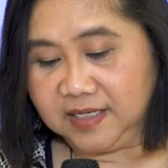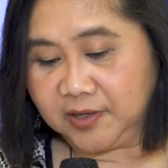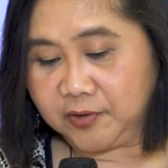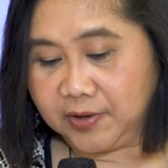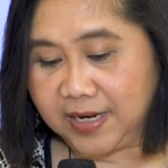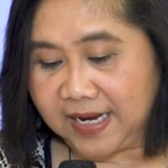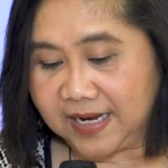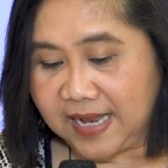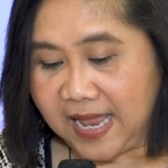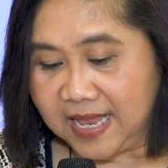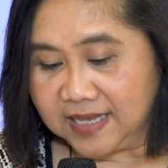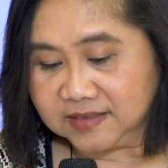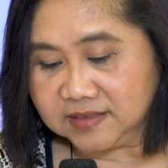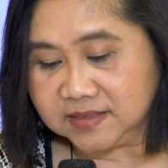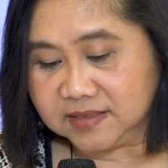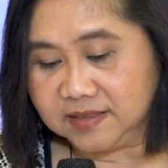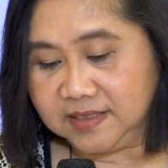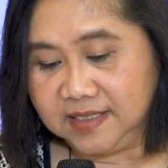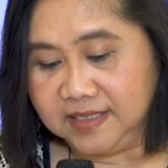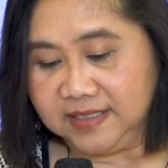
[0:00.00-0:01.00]
The correct
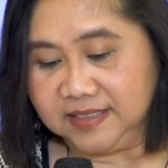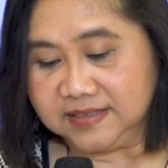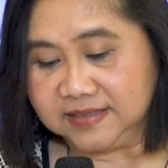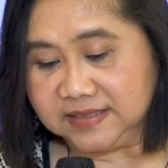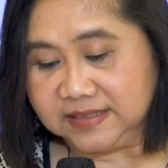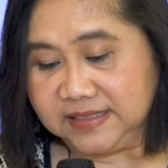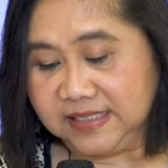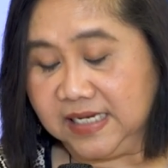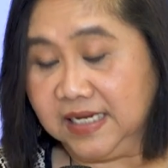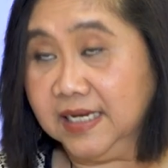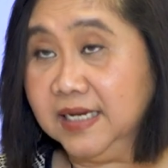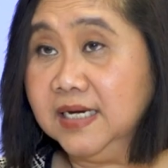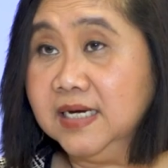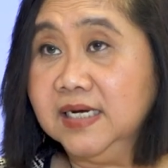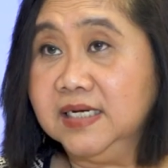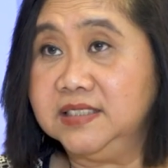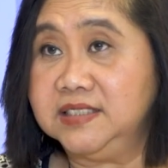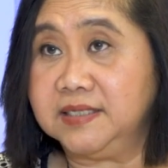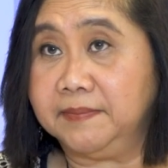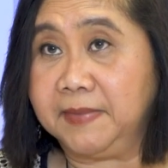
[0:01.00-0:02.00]
answer is C,
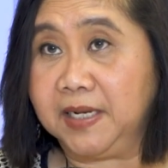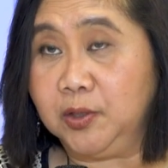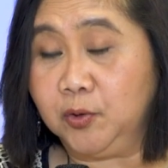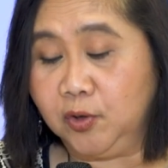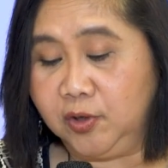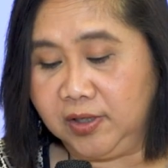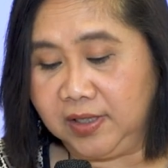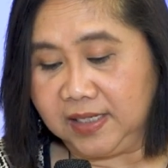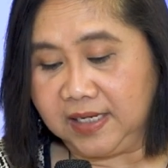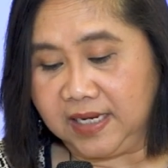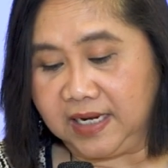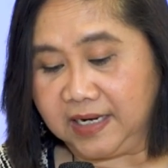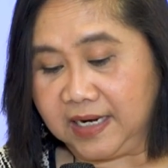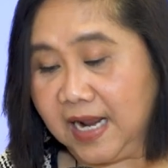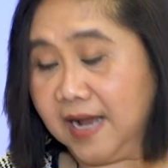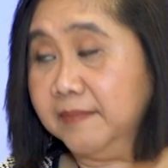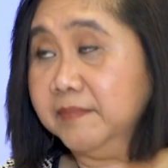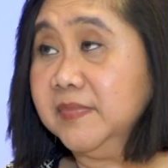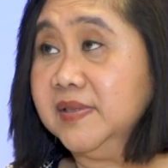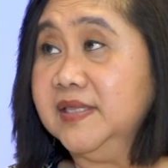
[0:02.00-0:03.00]
Jamalul
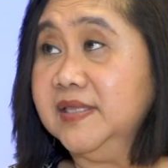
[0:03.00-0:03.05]
Hiram